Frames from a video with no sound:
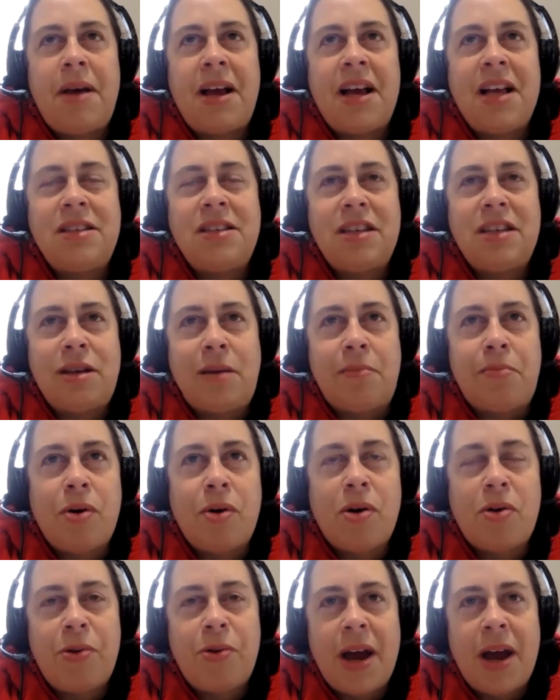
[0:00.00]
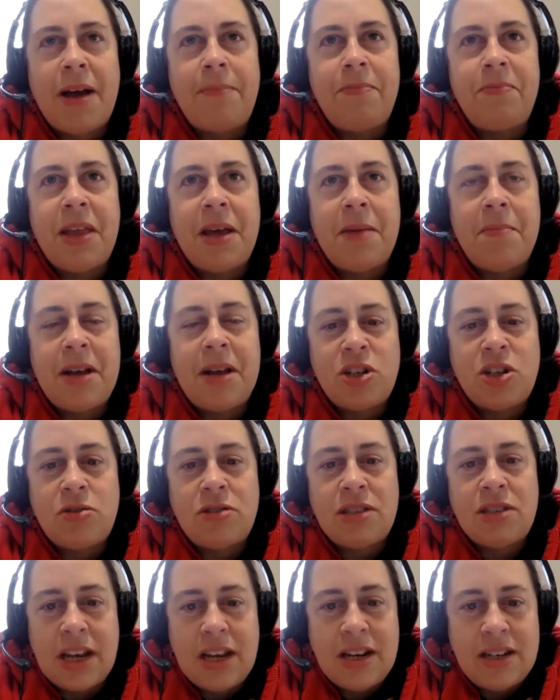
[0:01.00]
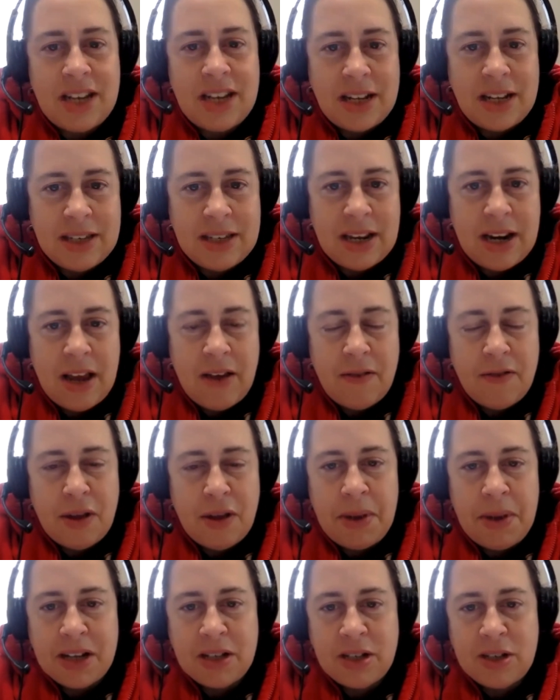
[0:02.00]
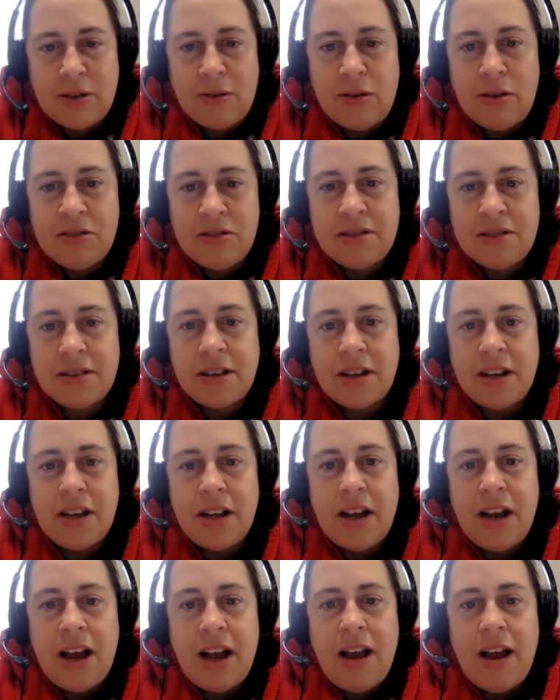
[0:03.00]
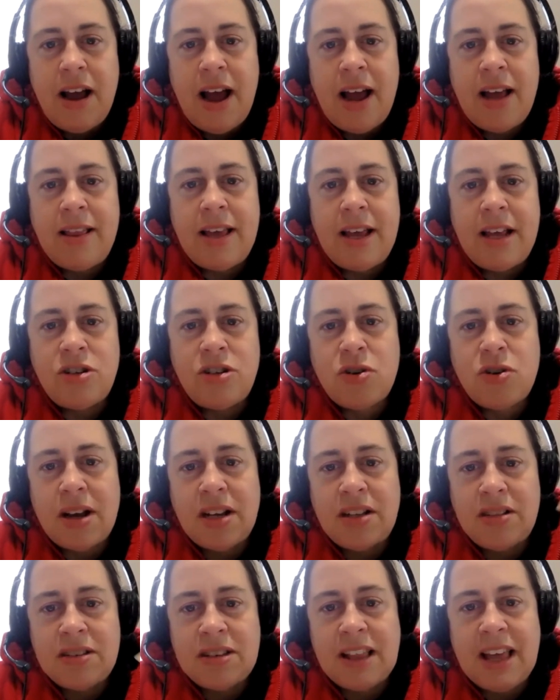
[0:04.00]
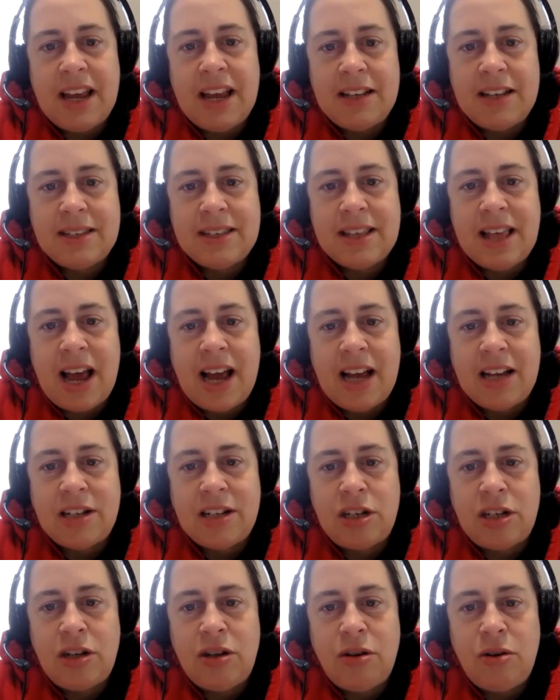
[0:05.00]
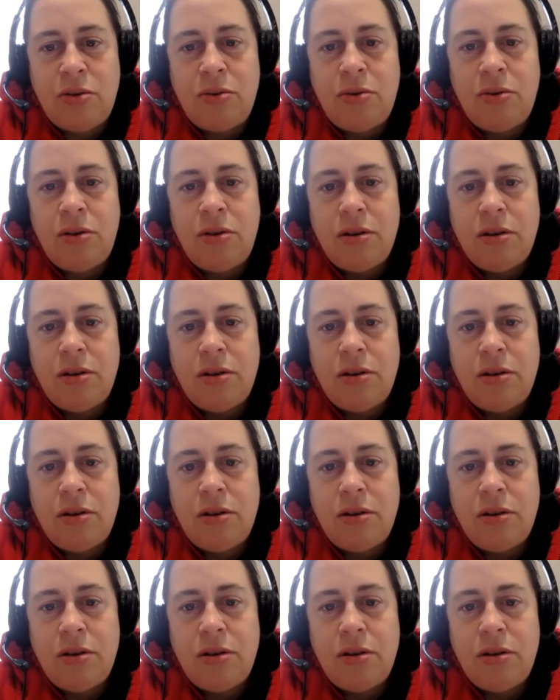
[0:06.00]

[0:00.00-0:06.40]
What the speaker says: I guess it's a program that measures the intensity of the pixels and then translates that to